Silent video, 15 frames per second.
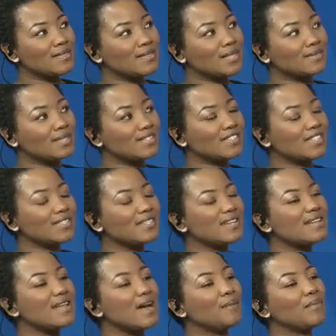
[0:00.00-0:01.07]
there's just a
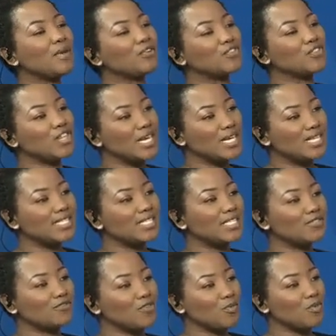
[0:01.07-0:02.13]
number of
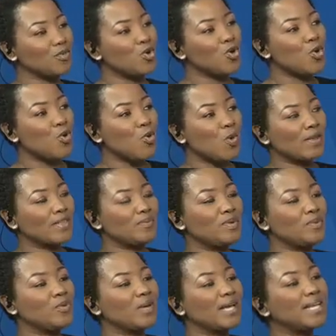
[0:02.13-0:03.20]
challenges from whether
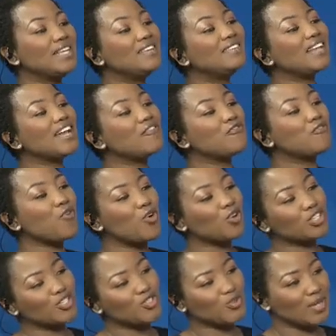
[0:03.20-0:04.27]
people can even
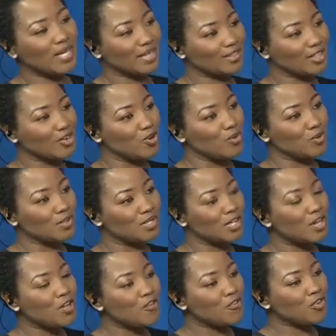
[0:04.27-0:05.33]
afford to get the loans.
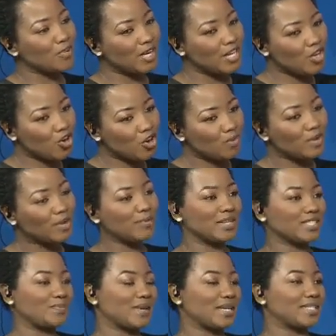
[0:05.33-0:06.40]
From an economic
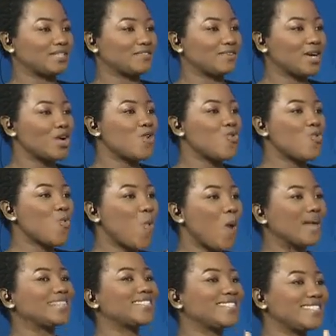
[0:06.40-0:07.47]
perspective,
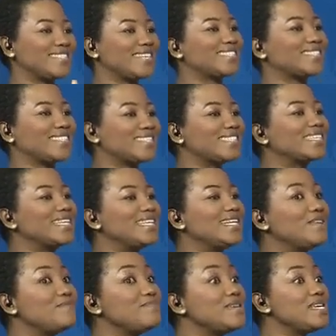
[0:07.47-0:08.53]
what does this
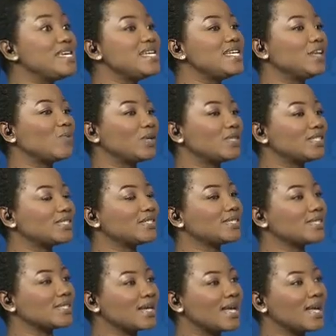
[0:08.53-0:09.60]
really mean, and what does
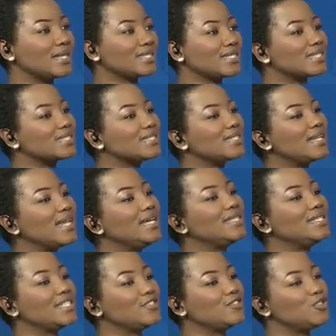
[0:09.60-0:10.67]
this
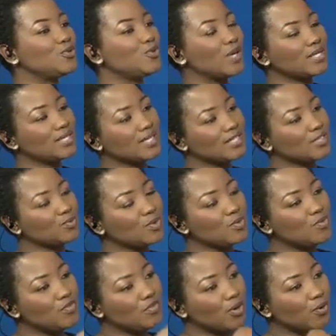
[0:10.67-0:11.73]
translate into as we
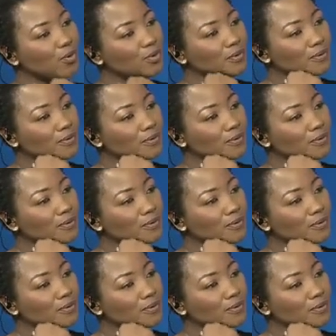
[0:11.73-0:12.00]
move along?